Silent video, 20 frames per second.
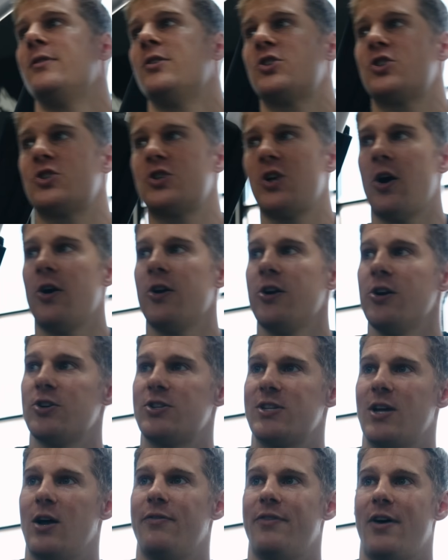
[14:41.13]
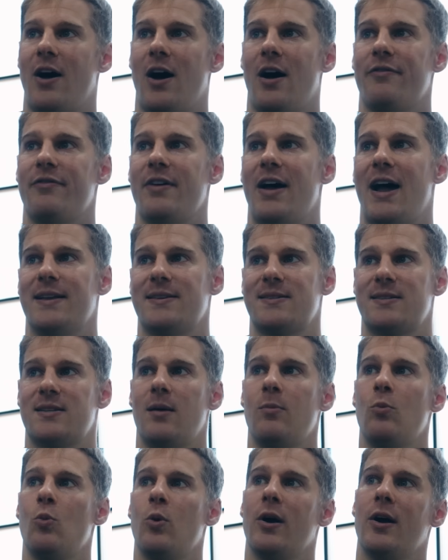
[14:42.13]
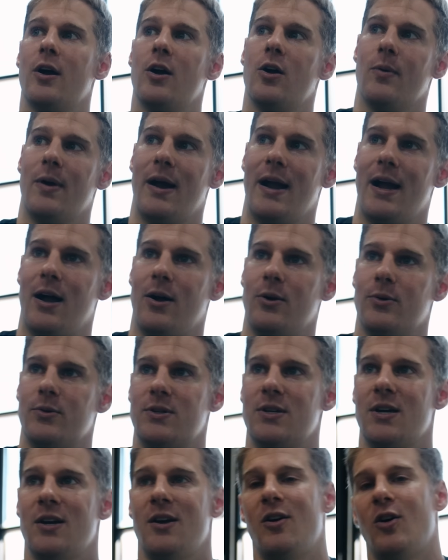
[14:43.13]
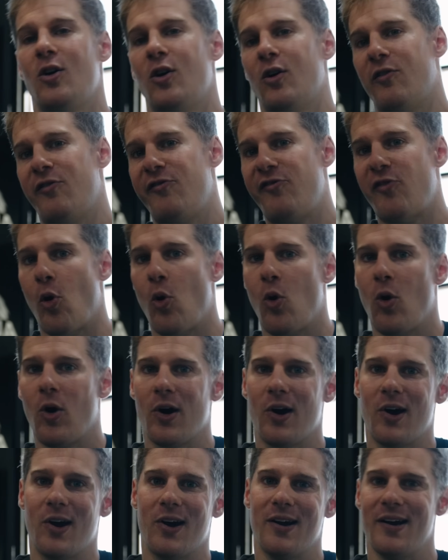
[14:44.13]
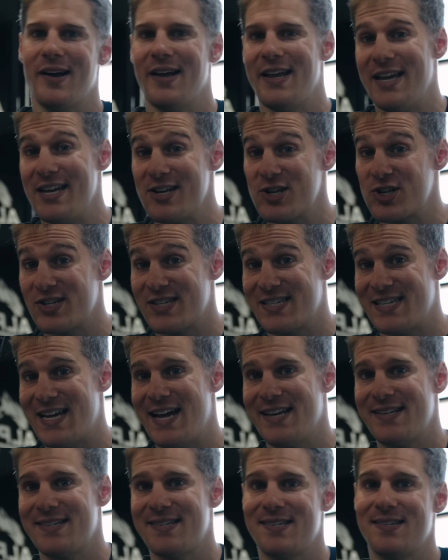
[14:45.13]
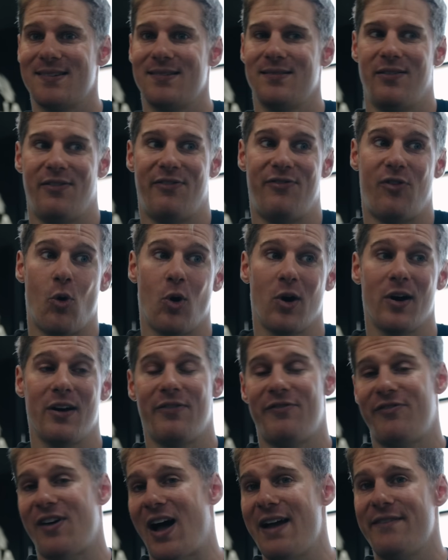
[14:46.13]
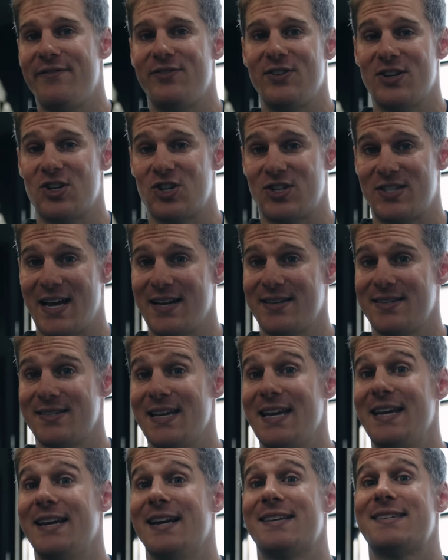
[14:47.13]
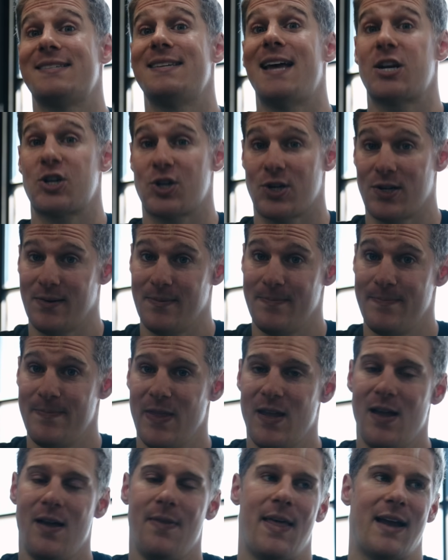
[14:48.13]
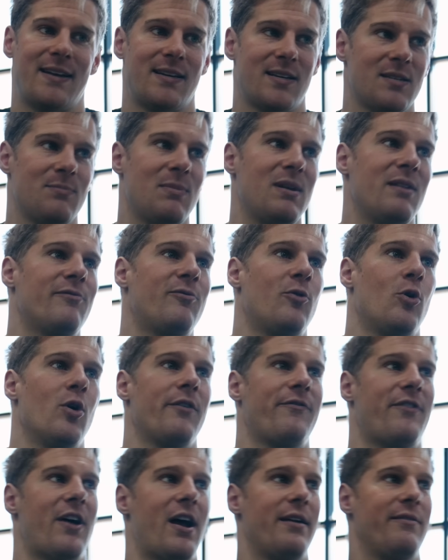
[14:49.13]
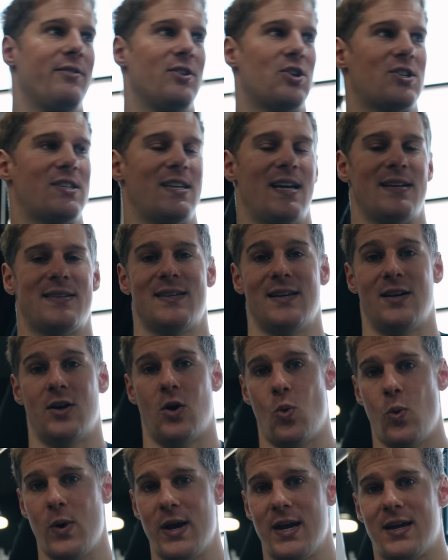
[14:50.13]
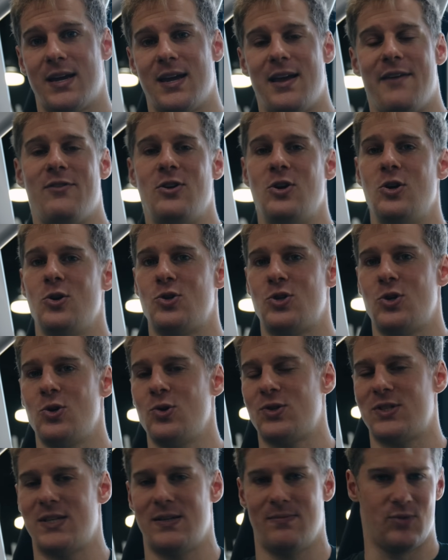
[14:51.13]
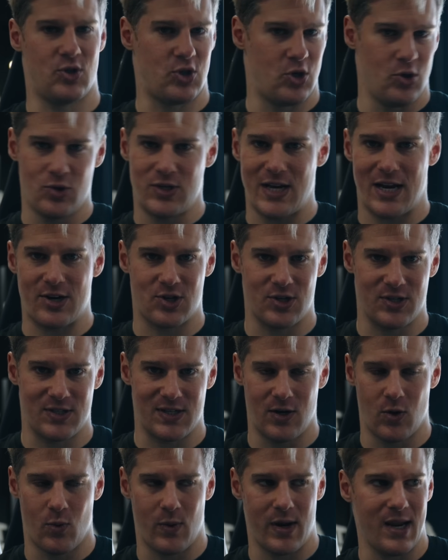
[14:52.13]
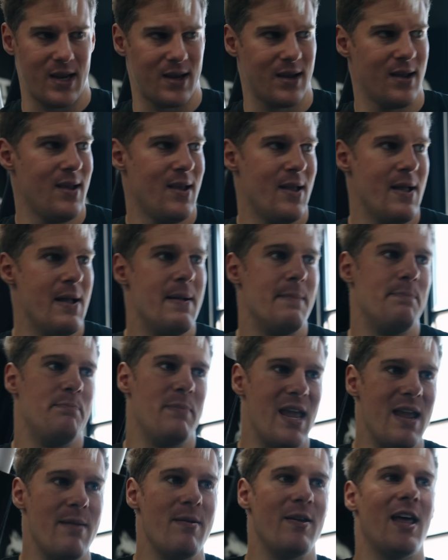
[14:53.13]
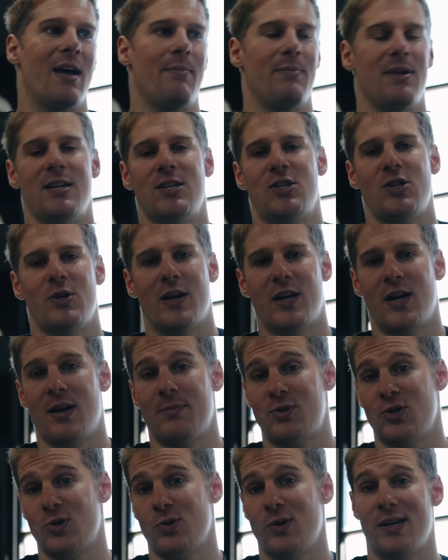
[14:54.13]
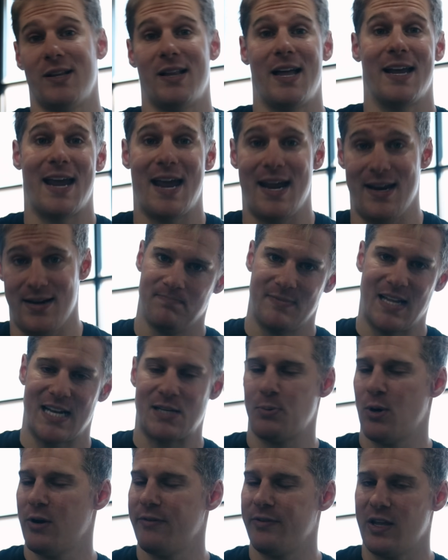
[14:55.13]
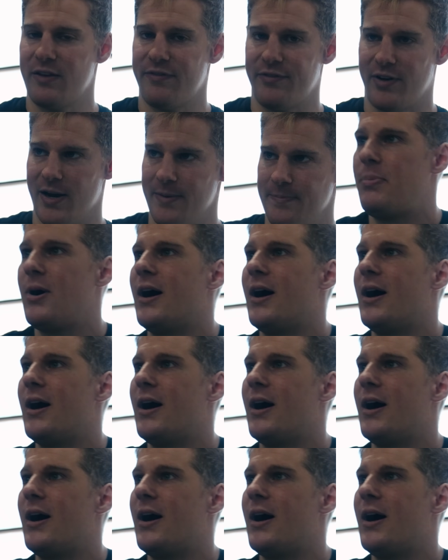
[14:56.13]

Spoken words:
start yourself off at somewhere around 4-ish sets, 4 or 5-ish sets in a session. That doesn't mean 4 or 5-ish sets in a week. If you do two sessions in a week, Maybe that means you end up doing like 8. That's perfectly fine.